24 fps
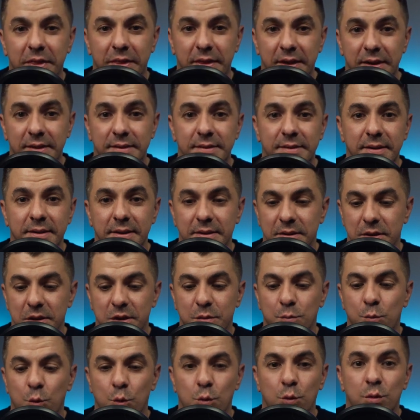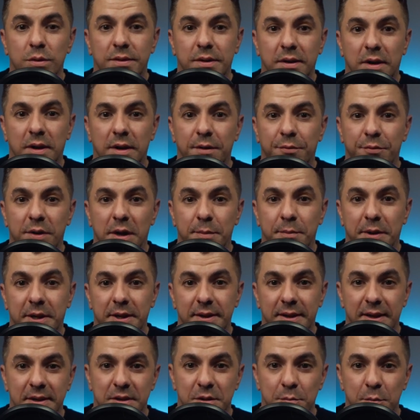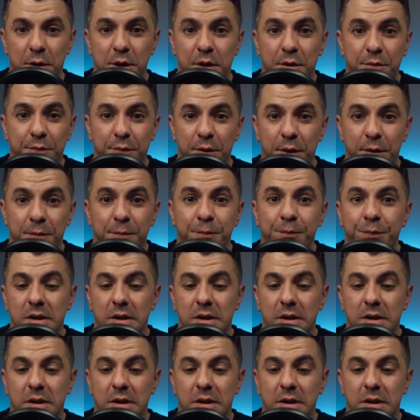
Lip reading: This is a small diaphragm condenser microphone.